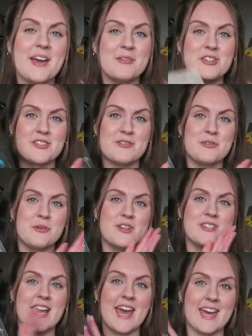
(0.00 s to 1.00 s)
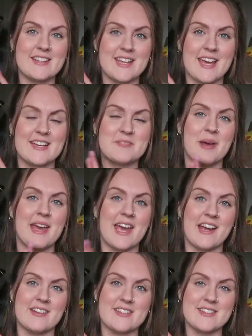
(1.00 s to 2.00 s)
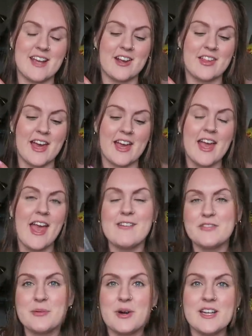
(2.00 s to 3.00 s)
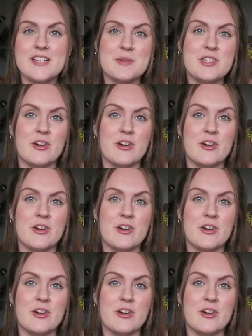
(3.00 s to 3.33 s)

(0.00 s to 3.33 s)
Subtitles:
which is of course The XX by Erin Sterling. Everyone has been